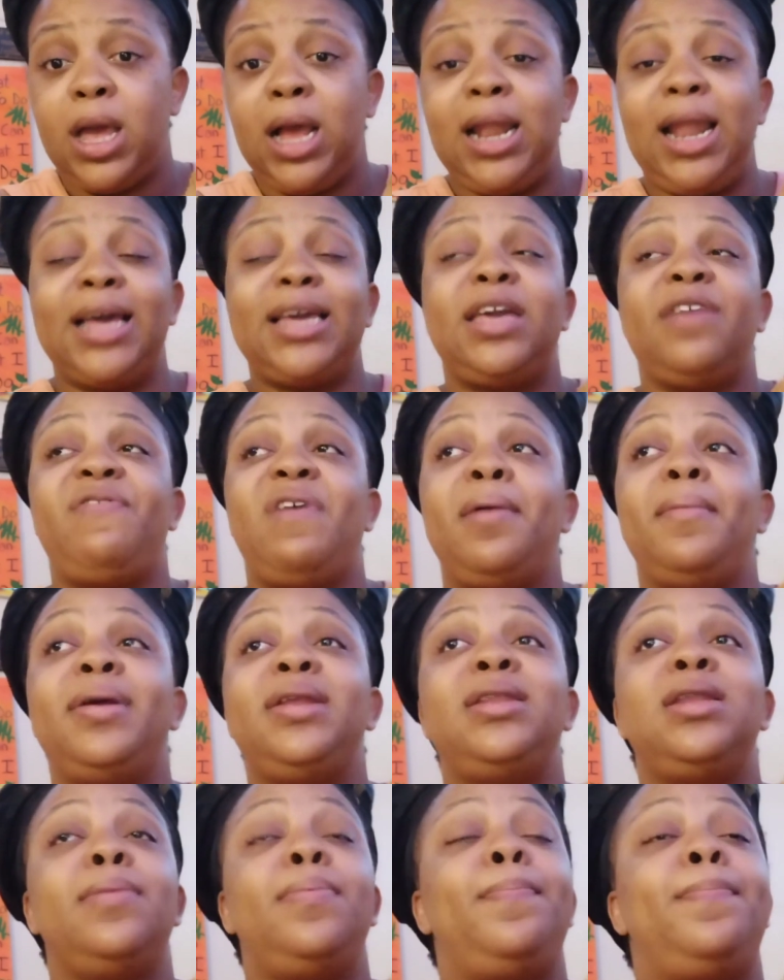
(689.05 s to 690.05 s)
Like if I'm
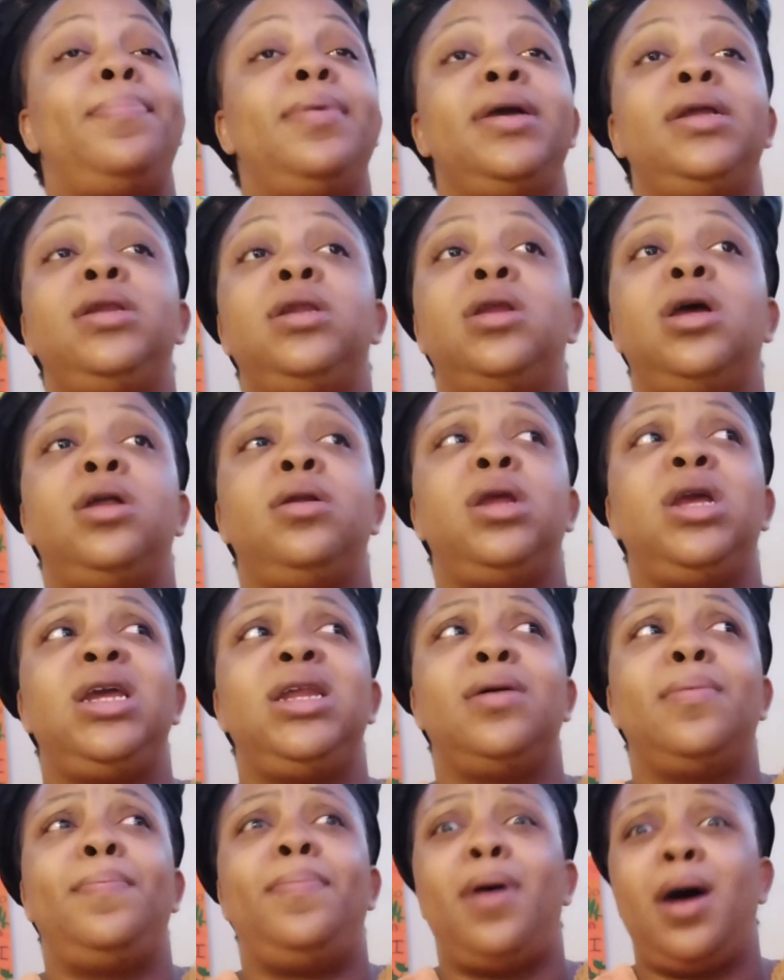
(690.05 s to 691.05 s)

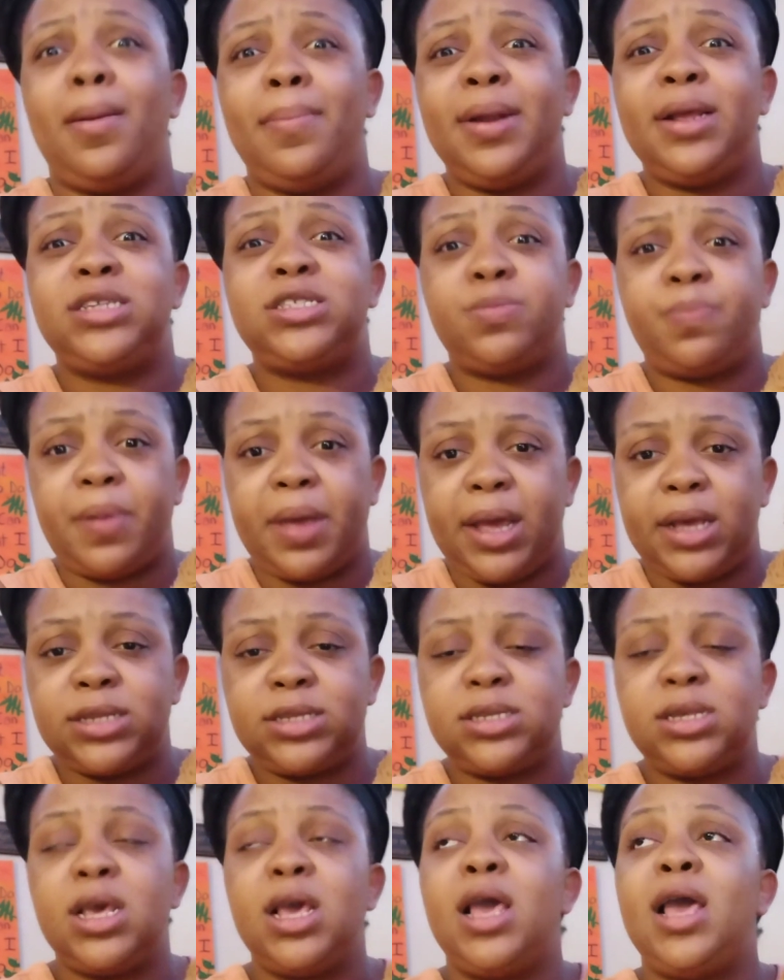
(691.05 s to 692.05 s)
in a public
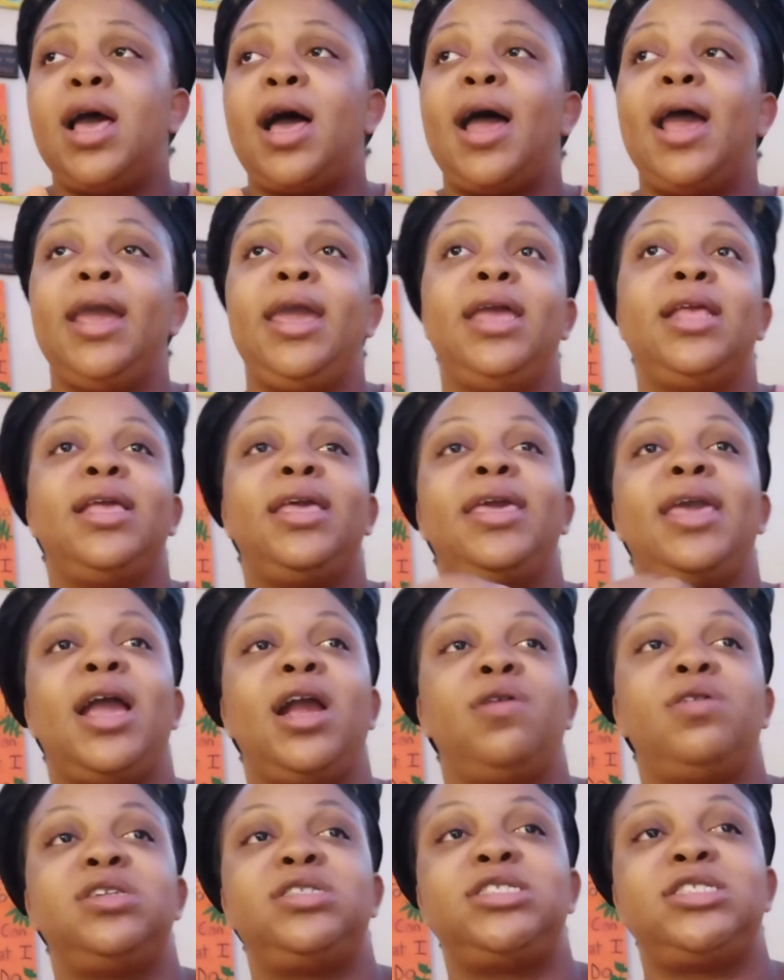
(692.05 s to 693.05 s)
space, I can
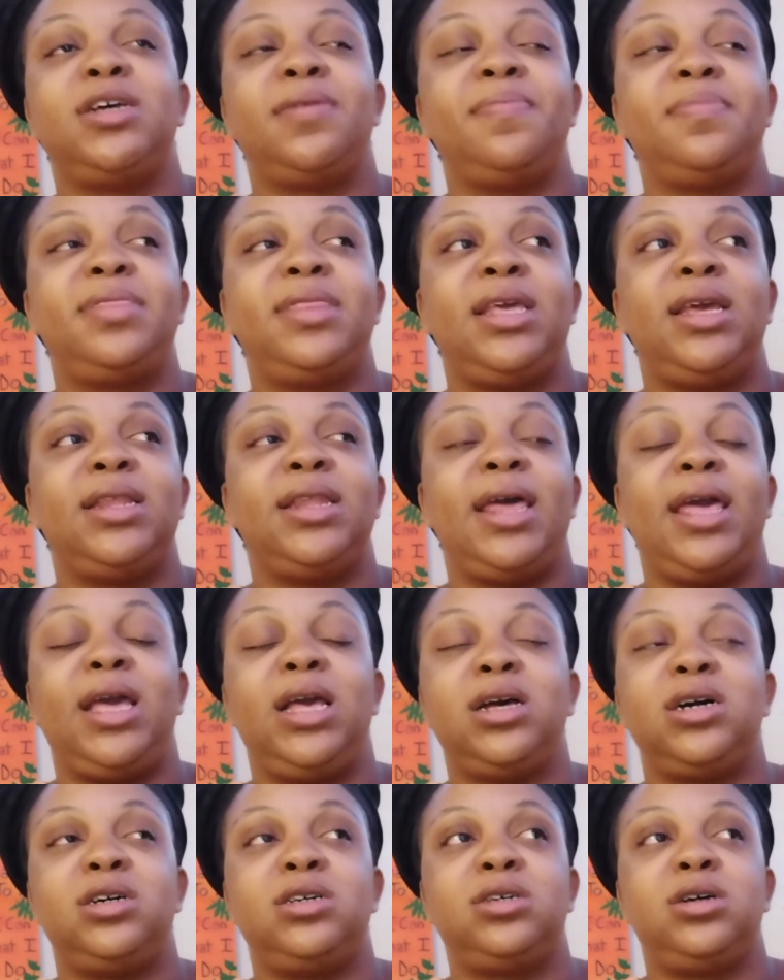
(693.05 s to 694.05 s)
carry something
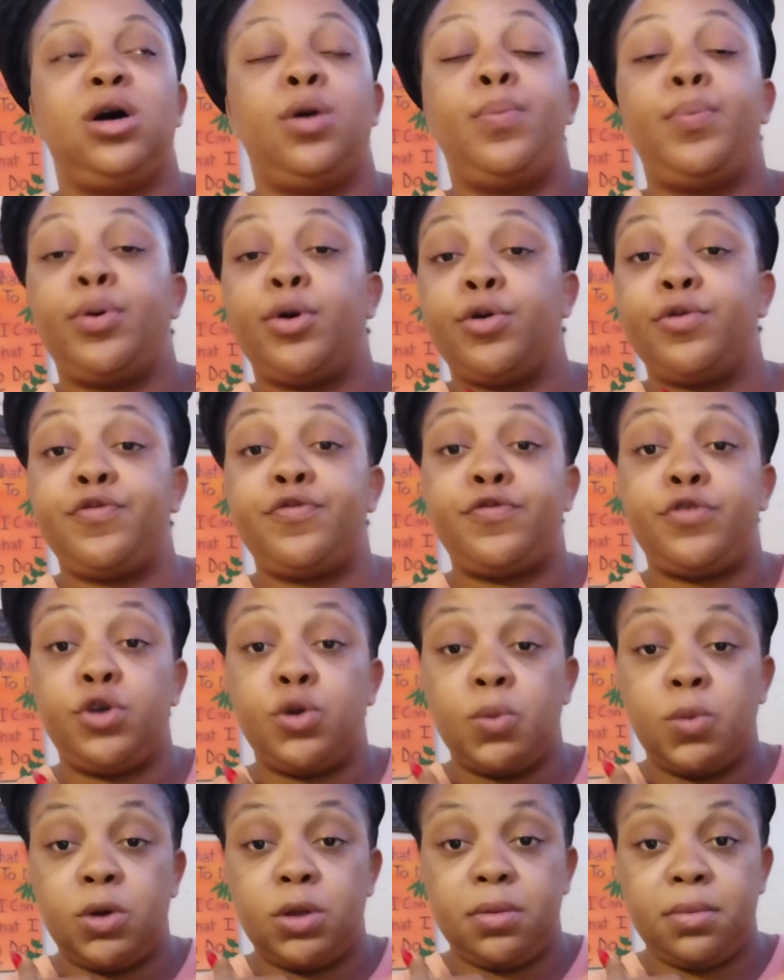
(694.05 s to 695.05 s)
like a
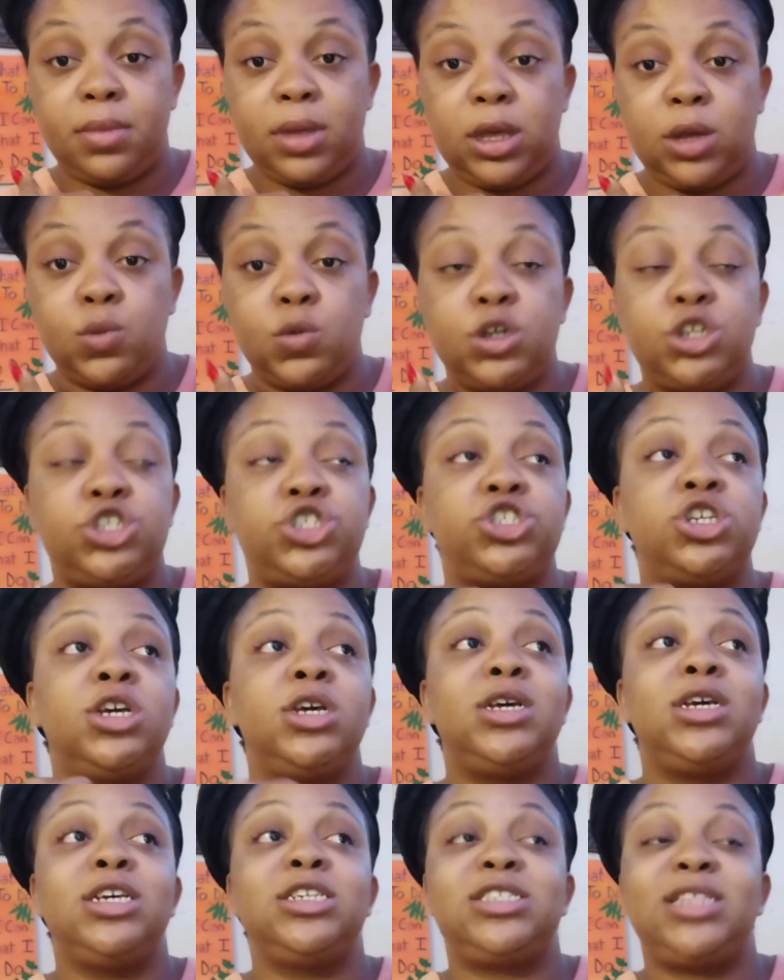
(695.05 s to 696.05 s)
perfume on me, which
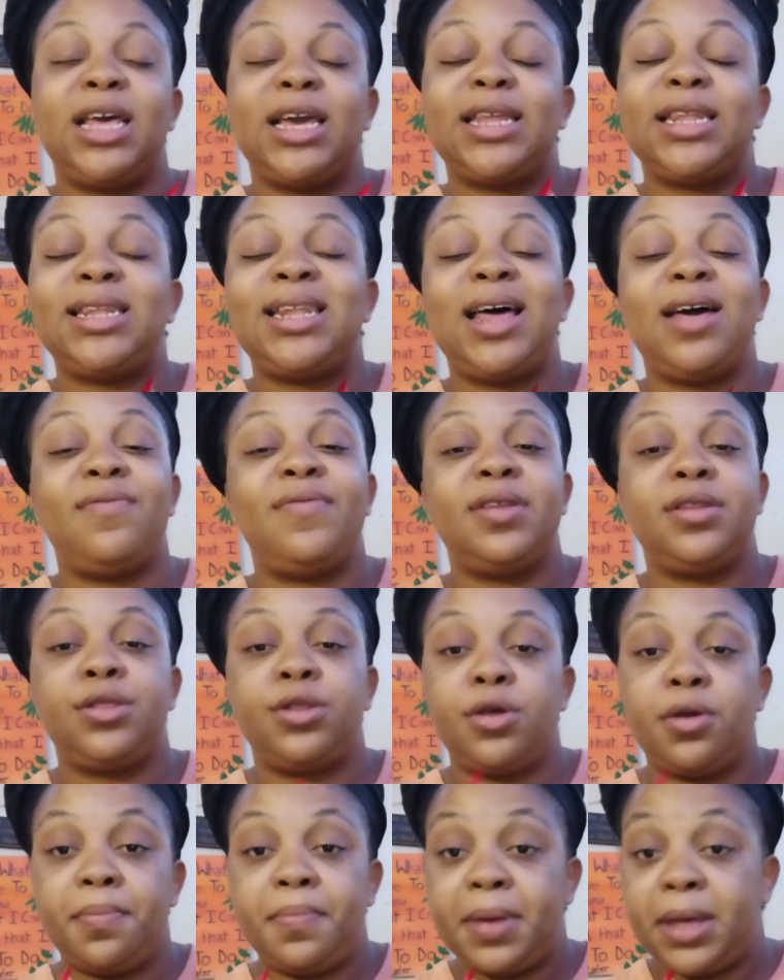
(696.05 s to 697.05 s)
is like
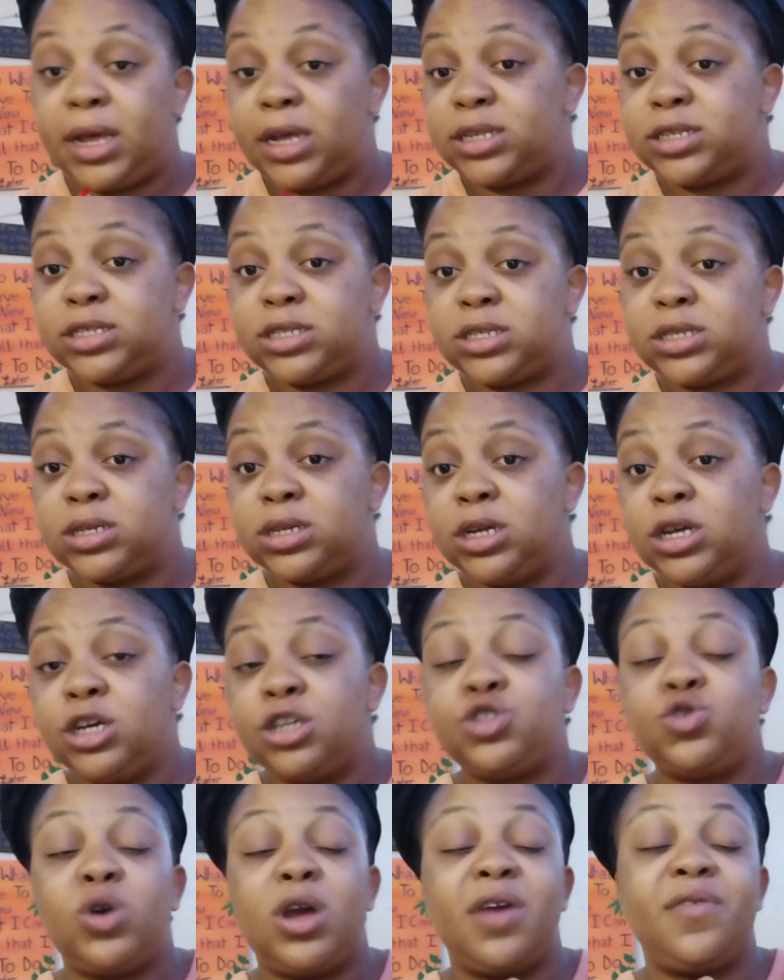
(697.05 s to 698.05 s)
lavender based.
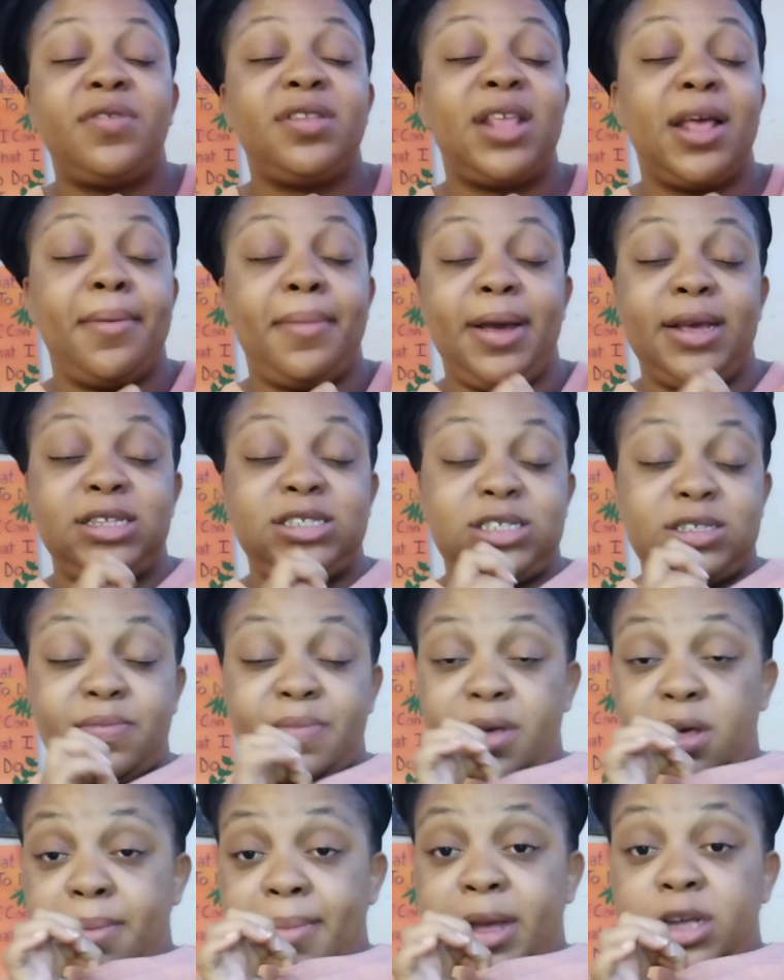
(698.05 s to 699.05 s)
So every time I
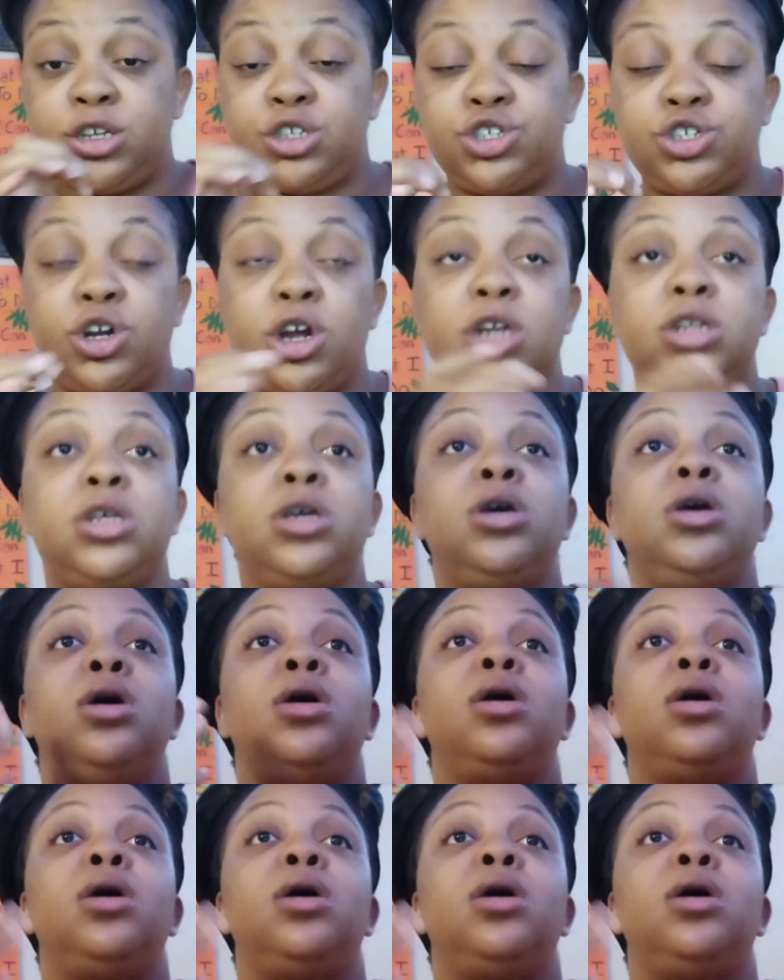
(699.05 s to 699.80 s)
smell my shirt,